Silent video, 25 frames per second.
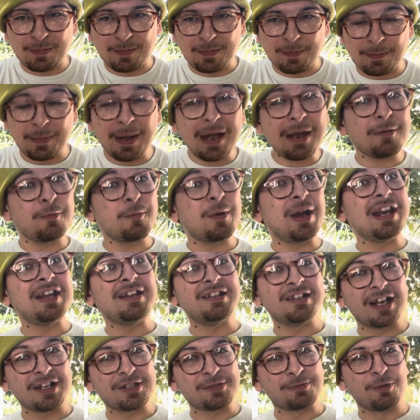But when it
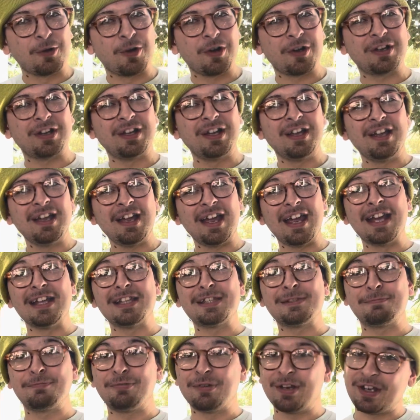does work,
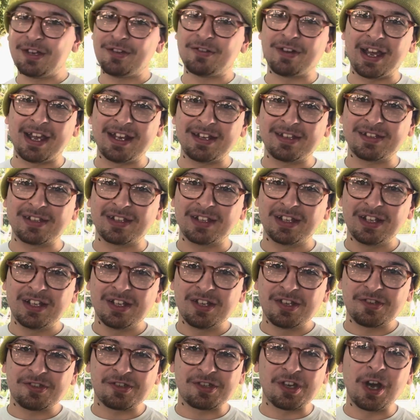it's pretty great.
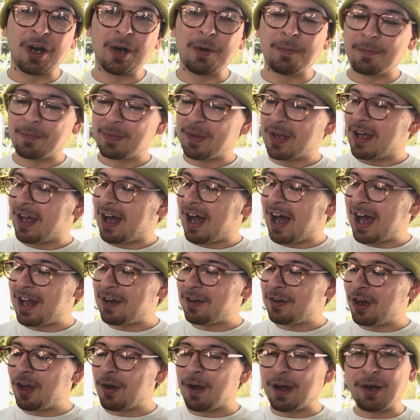So, I
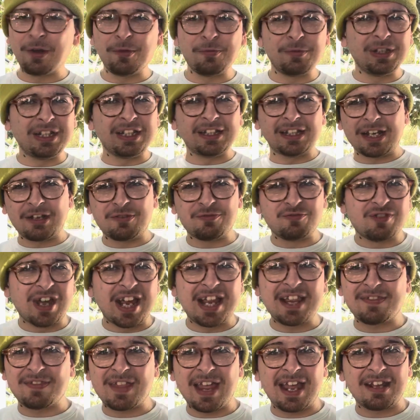don't know, I don't really like
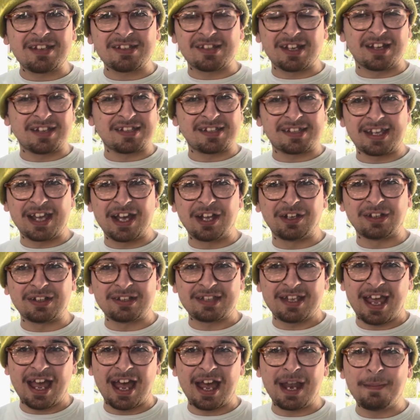rate things on a scale to
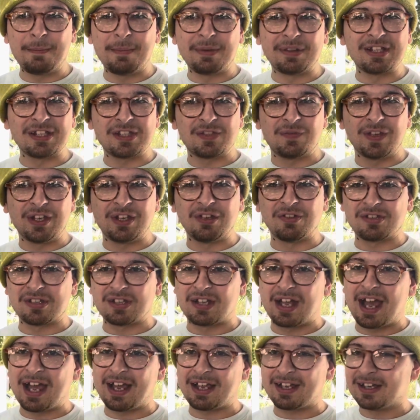10, but this figure is
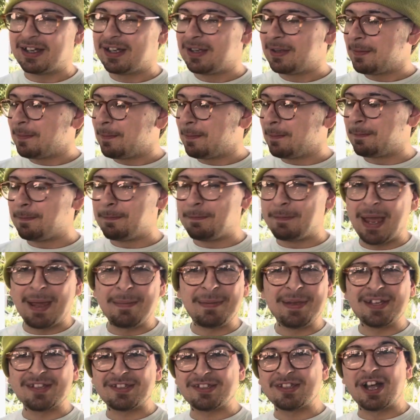like
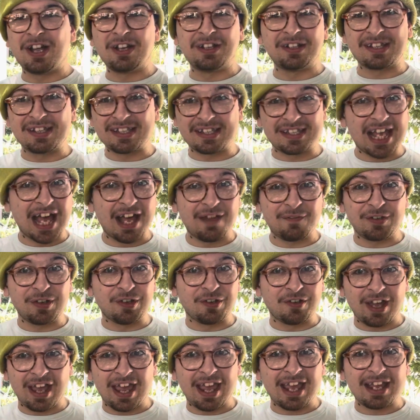maybe a solid 7
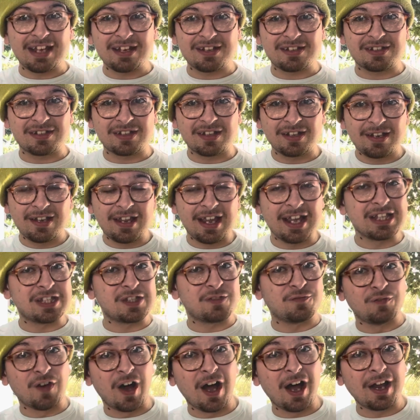or 8. It's
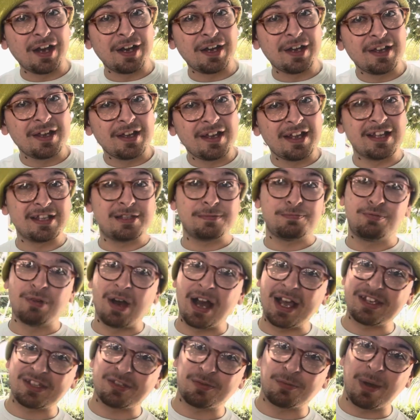fun, it's
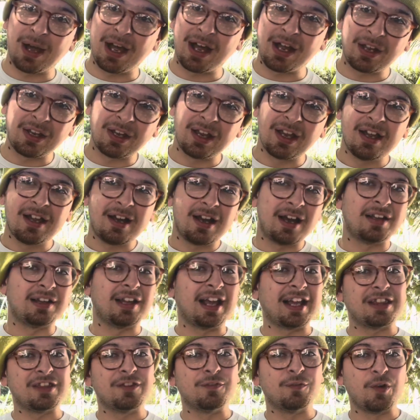priced well, I
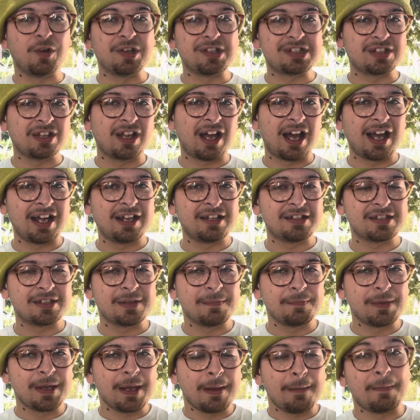like the voice lines,
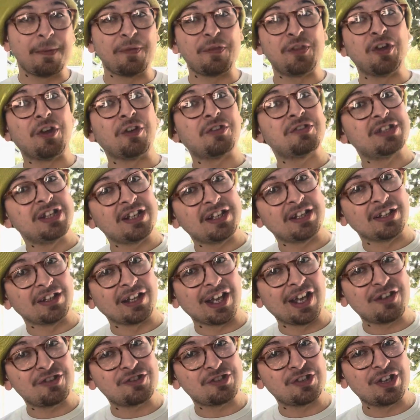but the
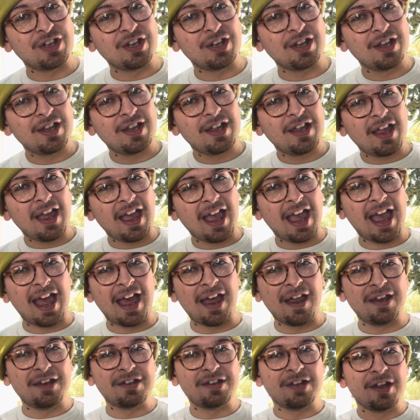articulation
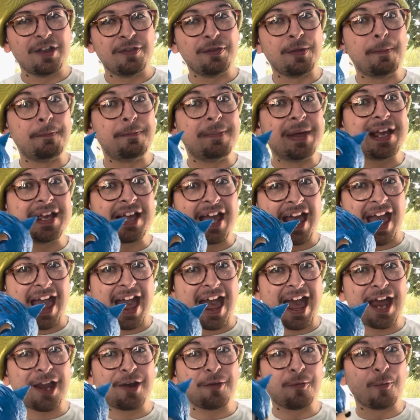and the big
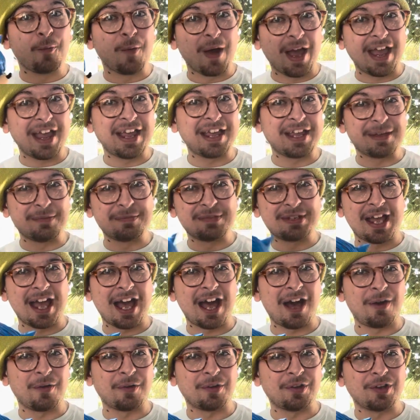head weighing him
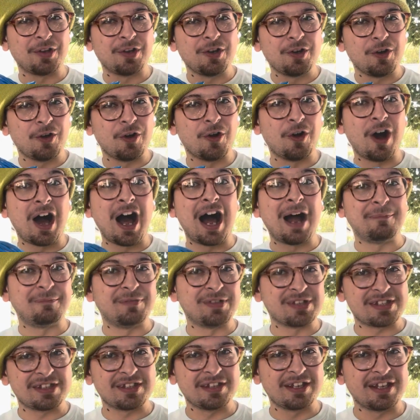down are
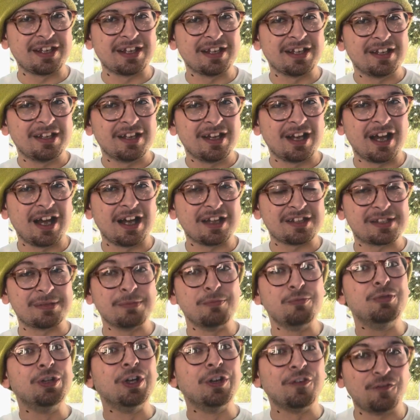obviously
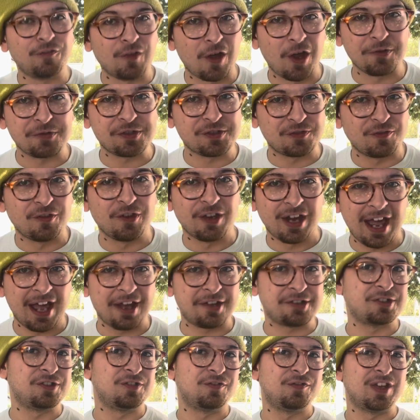some real faults for an
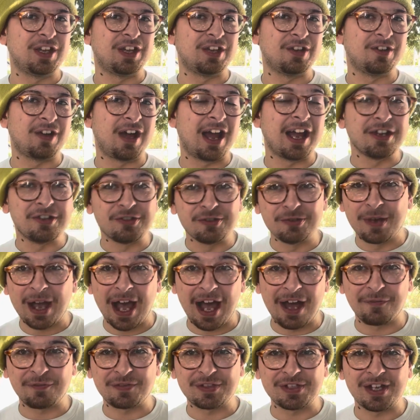action figure. I do
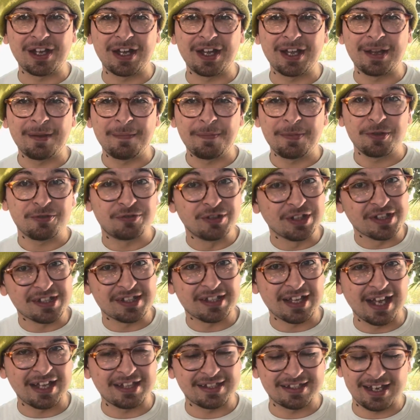have to
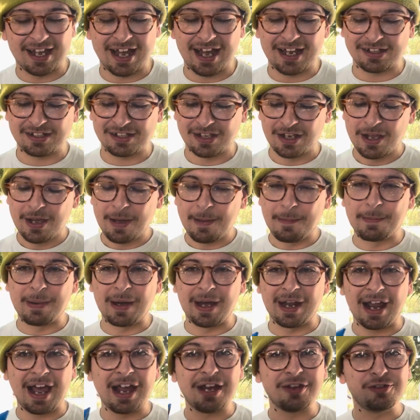criticize that,
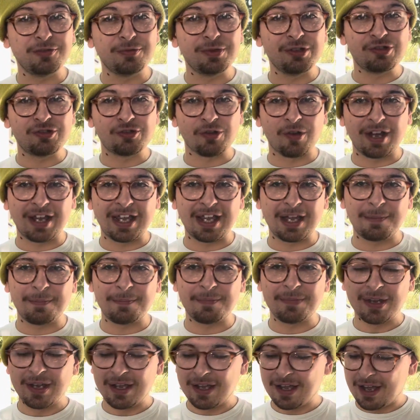but I do enjoy him.